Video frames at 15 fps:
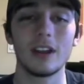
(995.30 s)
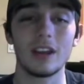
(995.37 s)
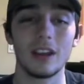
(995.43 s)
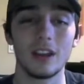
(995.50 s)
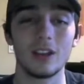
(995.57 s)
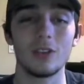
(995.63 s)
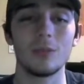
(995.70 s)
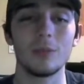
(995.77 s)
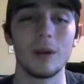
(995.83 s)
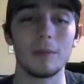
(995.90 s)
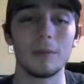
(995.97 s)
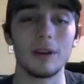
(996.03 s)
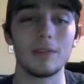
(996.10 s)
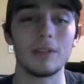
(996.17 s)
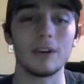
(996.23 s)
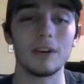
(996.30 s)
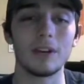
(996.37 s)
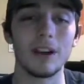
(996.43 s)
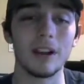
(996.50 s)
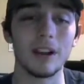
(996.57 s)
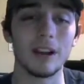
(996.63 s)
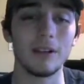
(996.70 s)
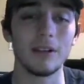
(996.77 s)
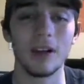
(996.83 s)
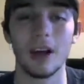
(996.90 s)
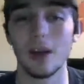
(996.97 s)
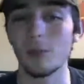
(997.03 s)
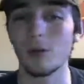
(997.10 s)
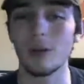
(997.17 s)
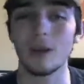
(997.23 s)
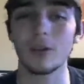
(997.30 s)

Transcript: into my Braviary right now. I'm okay with